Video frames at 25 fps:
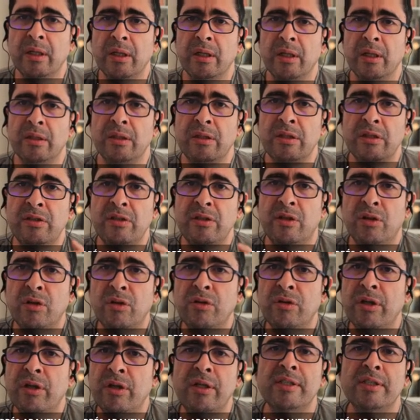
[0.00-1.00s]
GC
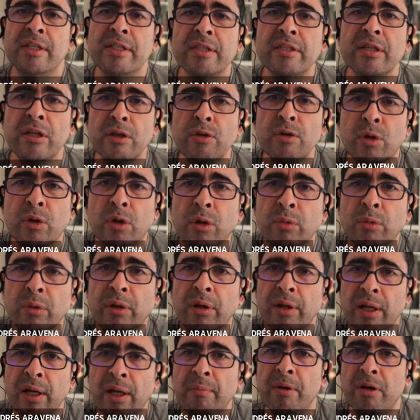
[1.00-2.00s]
content, essentially you count
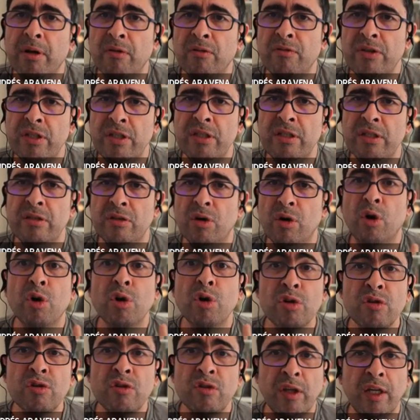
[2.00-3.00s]
the number of G's or
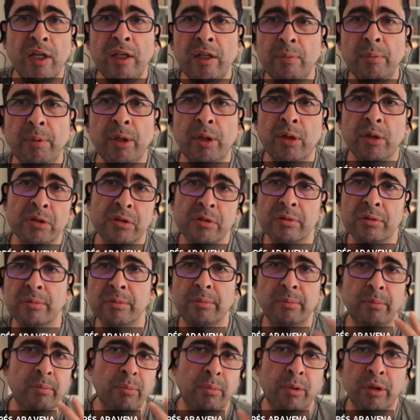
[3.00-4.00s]
C's because
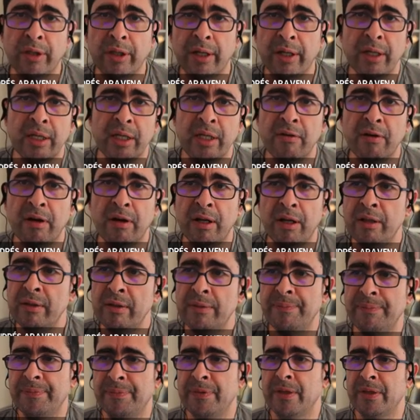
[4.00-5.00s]
both are
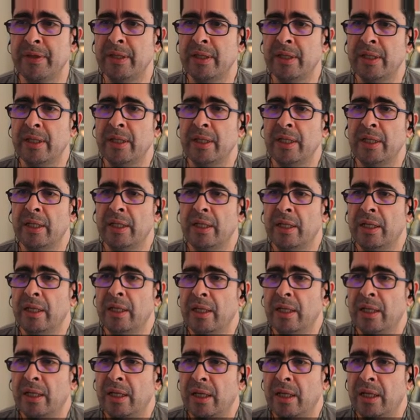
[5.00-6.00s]
equivalent.
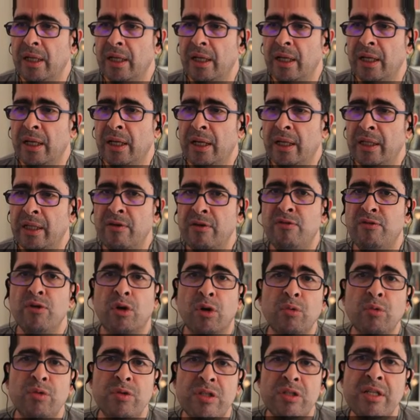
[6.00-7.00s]
And if you
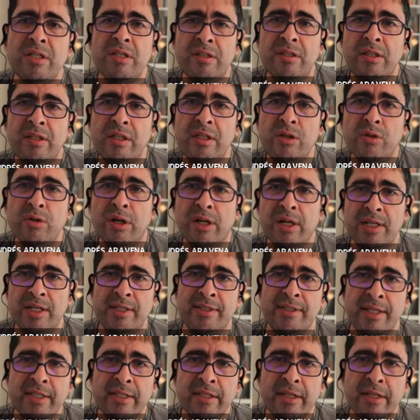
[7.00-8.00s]
count GC, you are
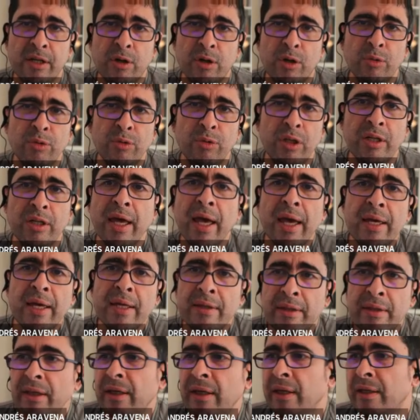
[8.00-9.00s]
essentially counting
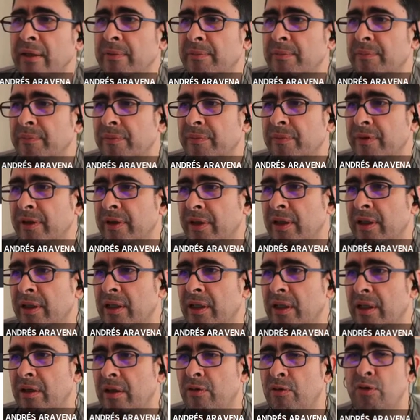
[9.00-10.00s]
AT.
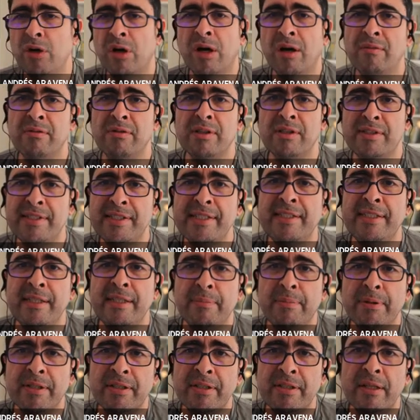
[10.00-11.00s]
If you have
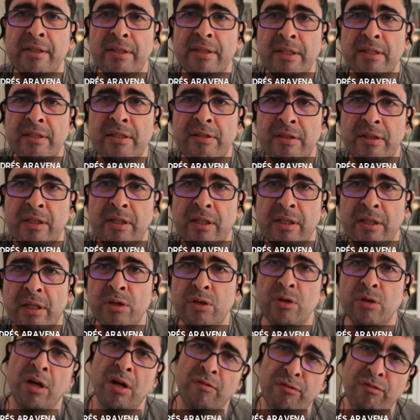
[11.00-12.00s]
60% GC, then
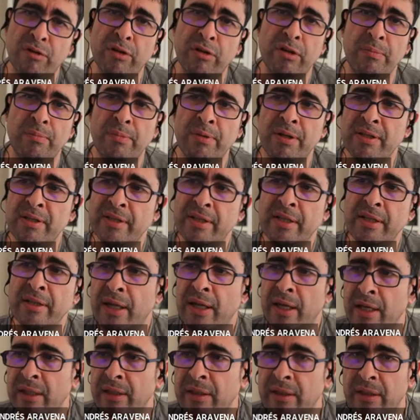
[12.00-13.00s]
you have 40%
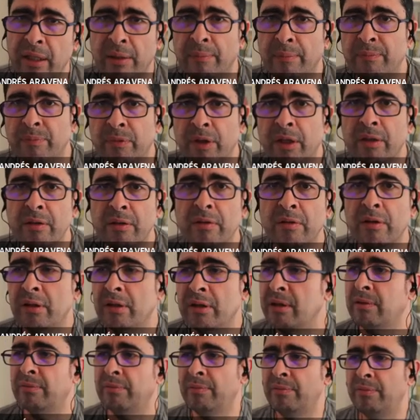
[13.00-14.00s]
AT. That is
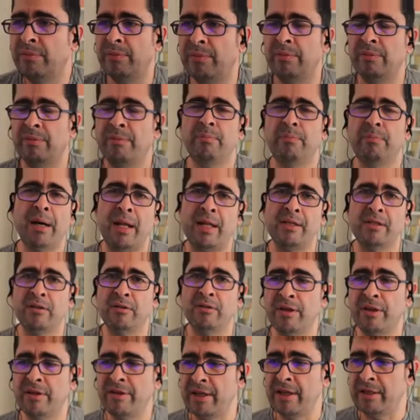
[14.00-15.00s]
the balance
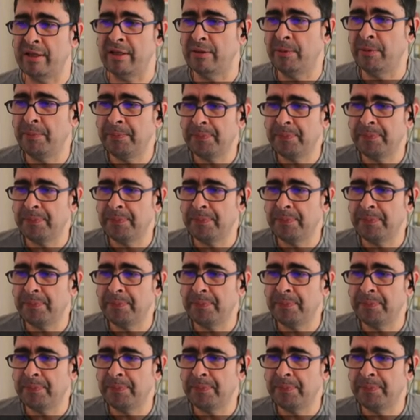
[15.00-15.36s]
of the thing. No?